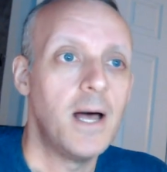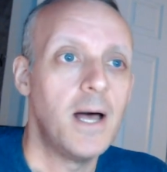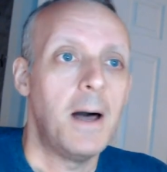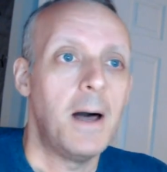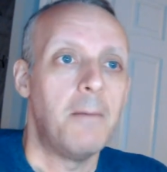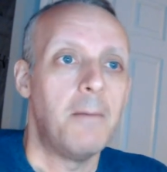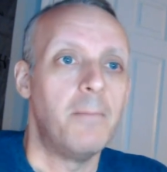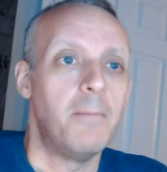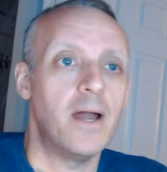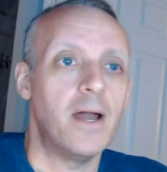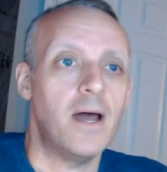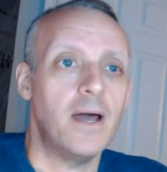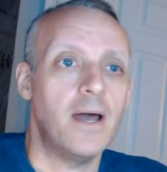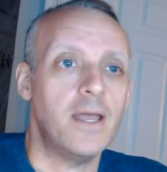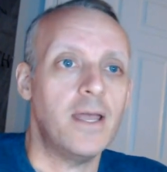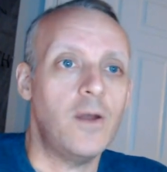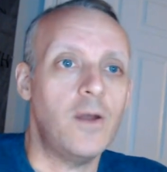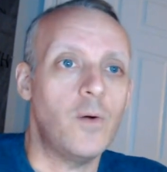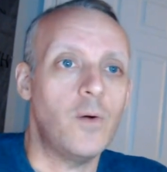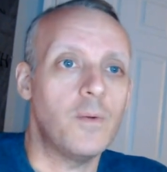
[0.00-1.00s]
But uh, you
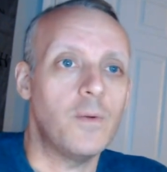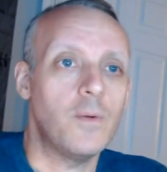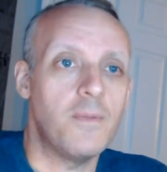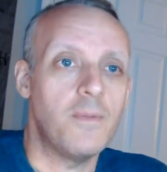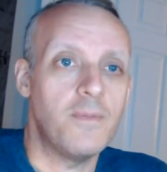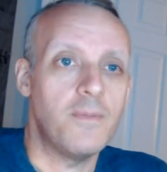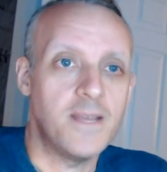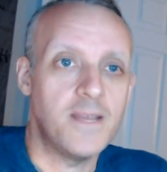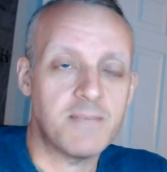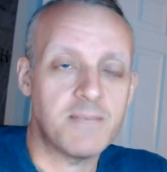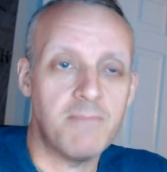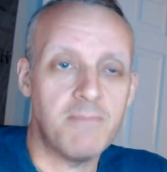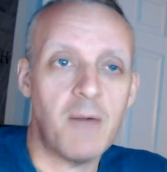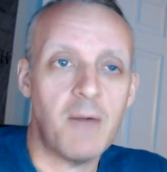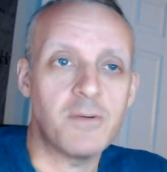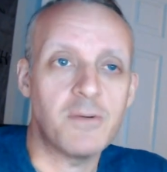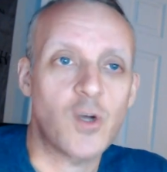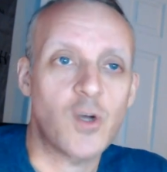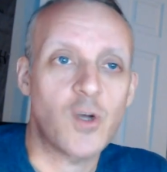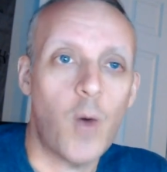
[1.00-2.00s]
know, this man
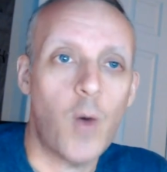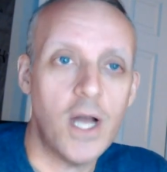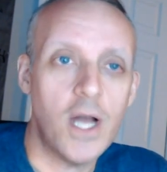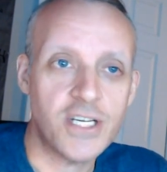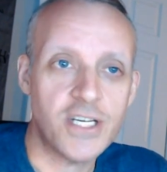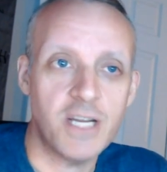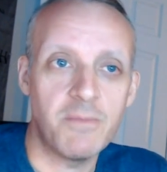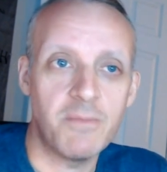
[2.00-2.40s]
was questioning